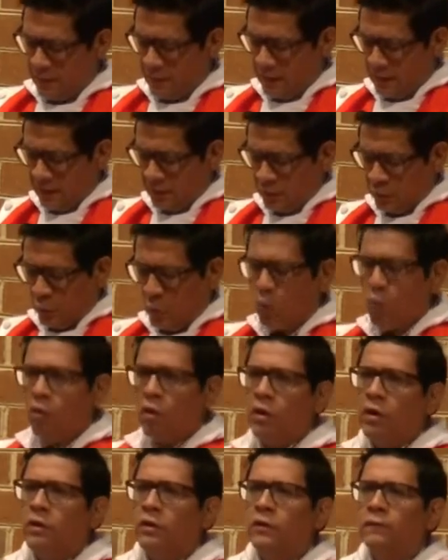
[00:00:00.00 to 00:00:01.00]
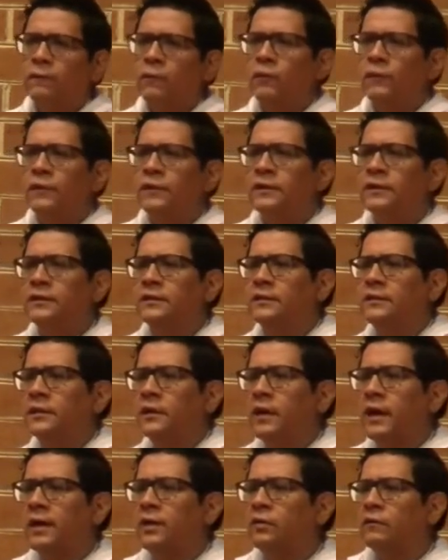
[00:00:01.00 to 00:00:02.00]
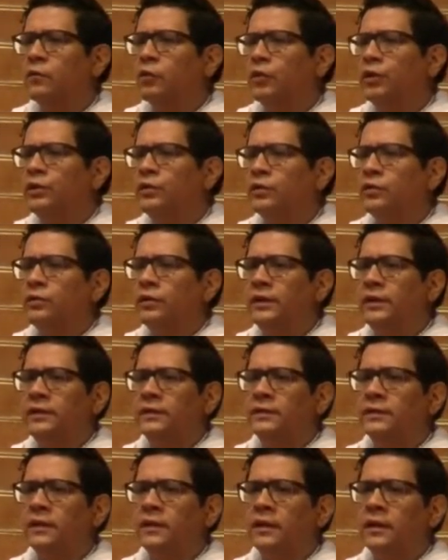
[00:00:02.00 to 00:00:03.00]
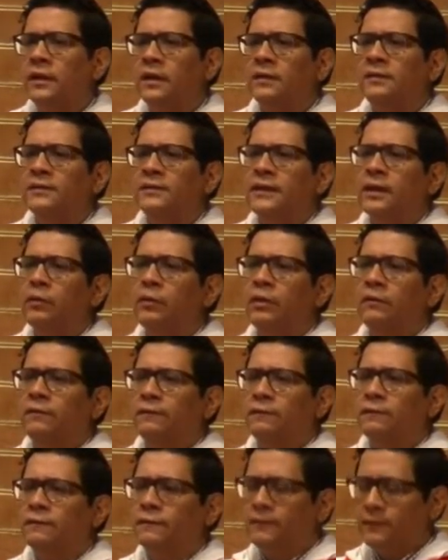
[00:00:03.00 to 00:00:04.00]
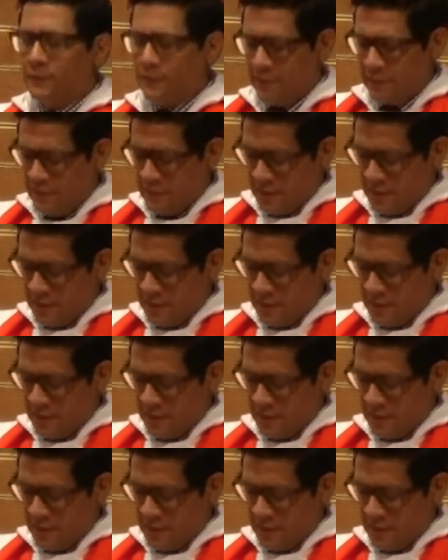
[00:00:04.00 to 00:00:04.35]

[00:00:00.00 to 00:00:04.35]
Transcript: the actual word for this kind of creature is a seraph.